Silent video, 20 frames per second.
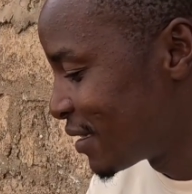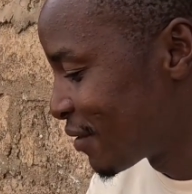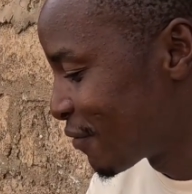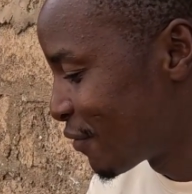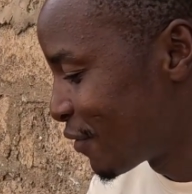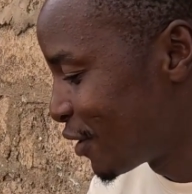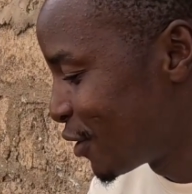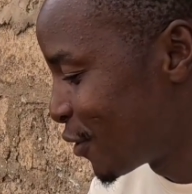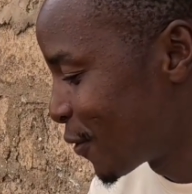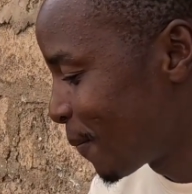
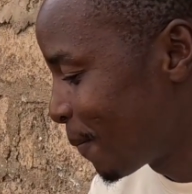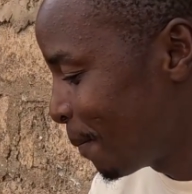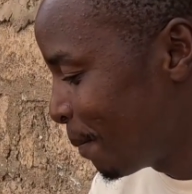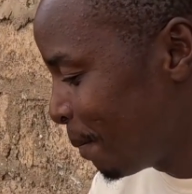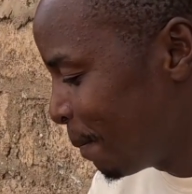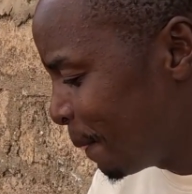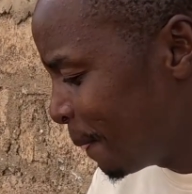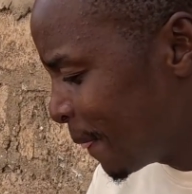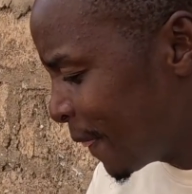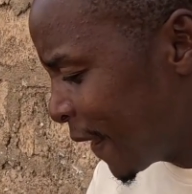video.
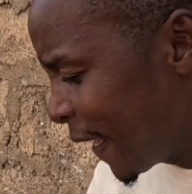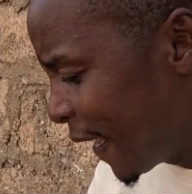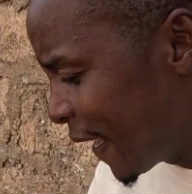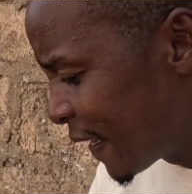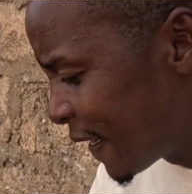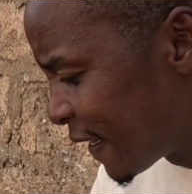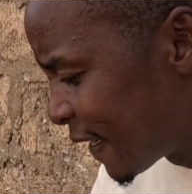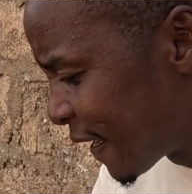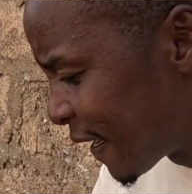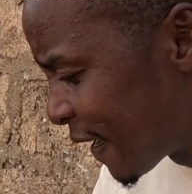
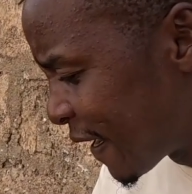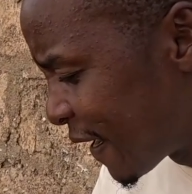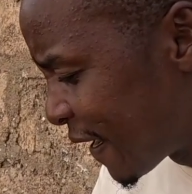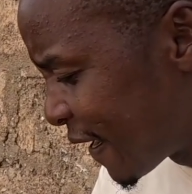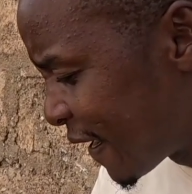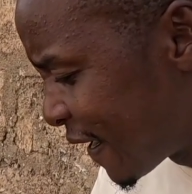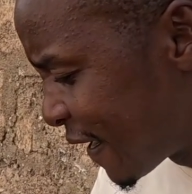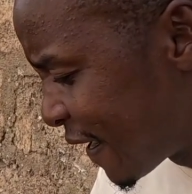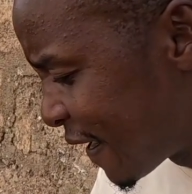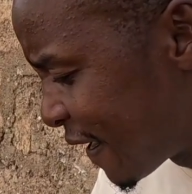And
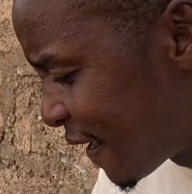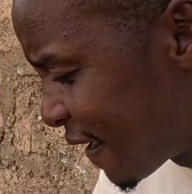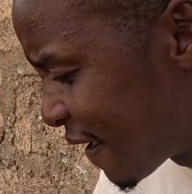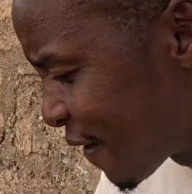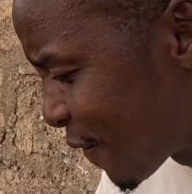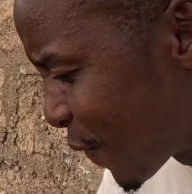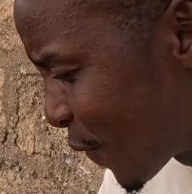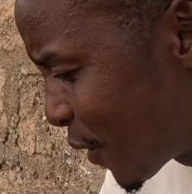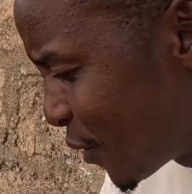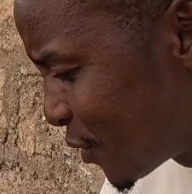
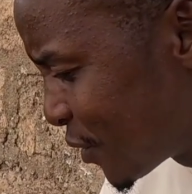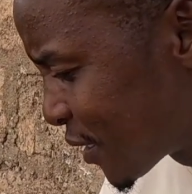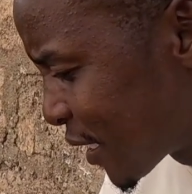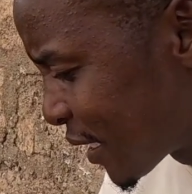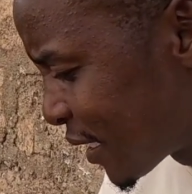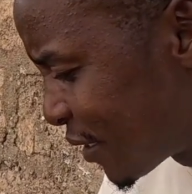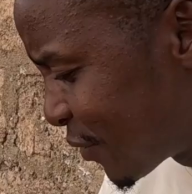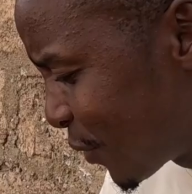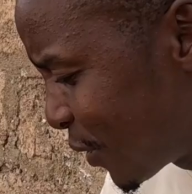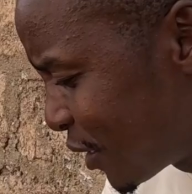when
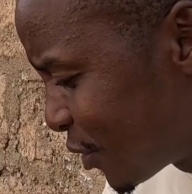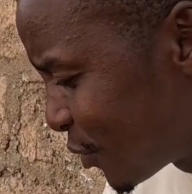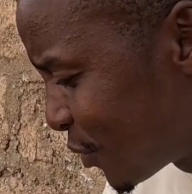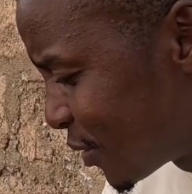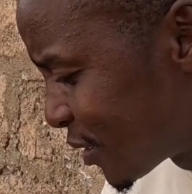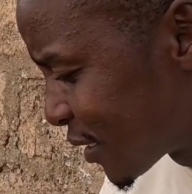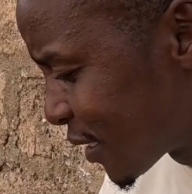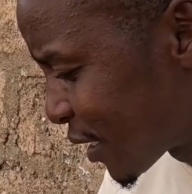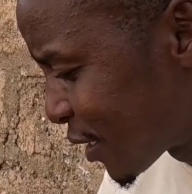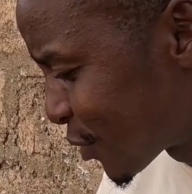did we
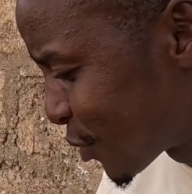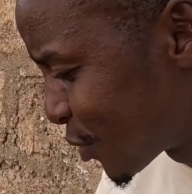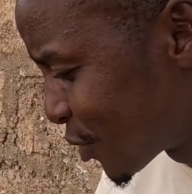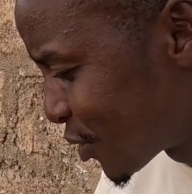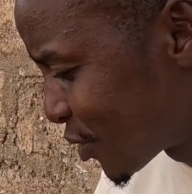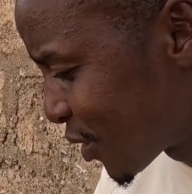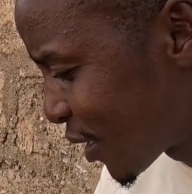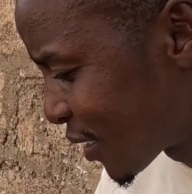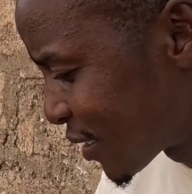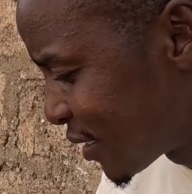start
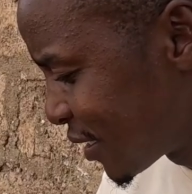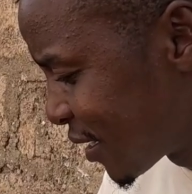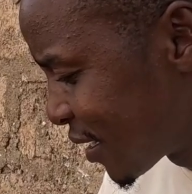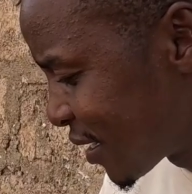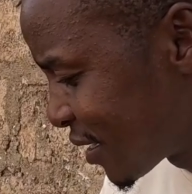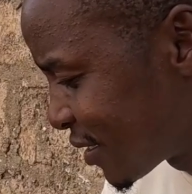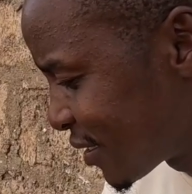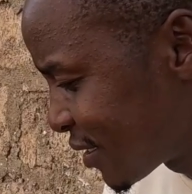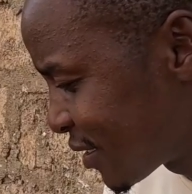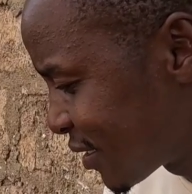constructing,
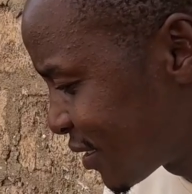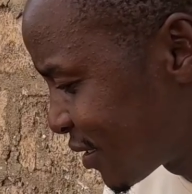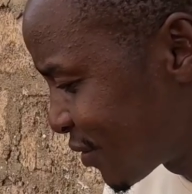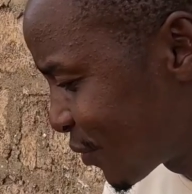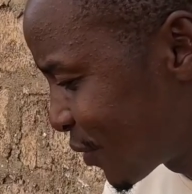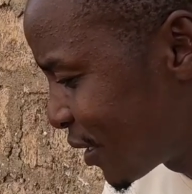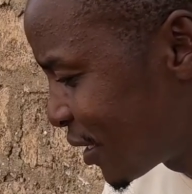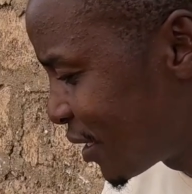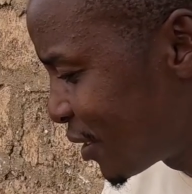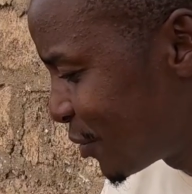guys?
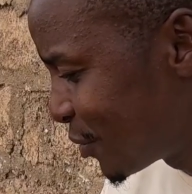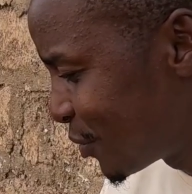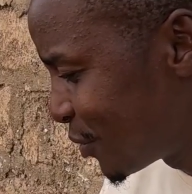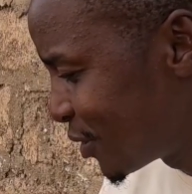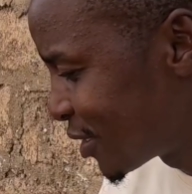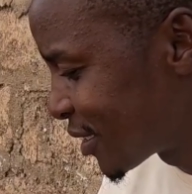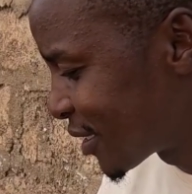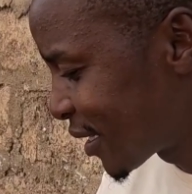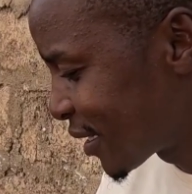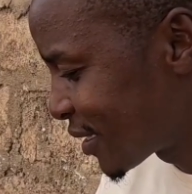When did we
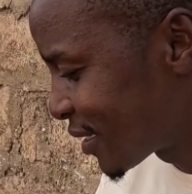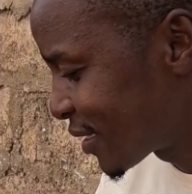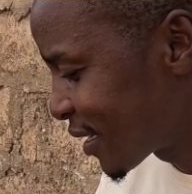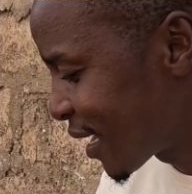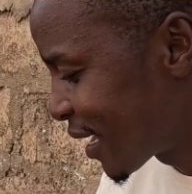start?